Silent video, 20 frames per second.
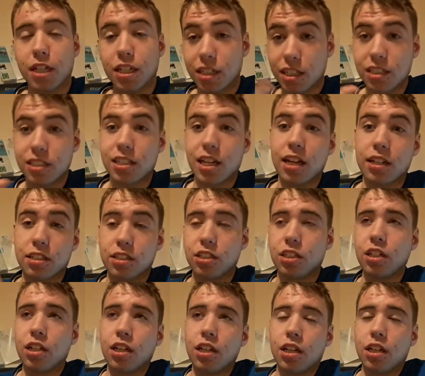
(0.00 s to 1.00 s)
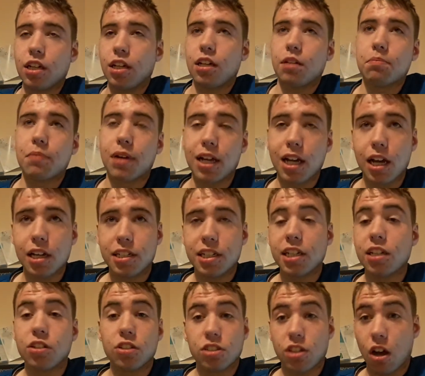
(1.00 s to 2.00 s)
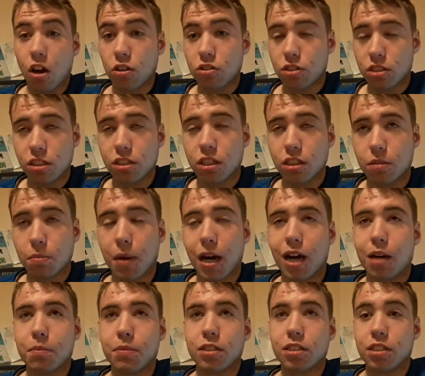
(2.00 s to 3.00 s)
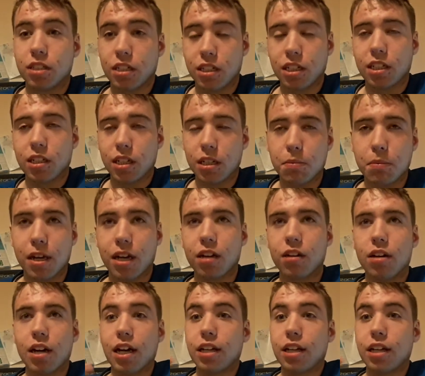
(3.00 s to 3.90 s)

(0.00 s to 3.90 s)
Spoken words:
I did send my ideas onto the department in an email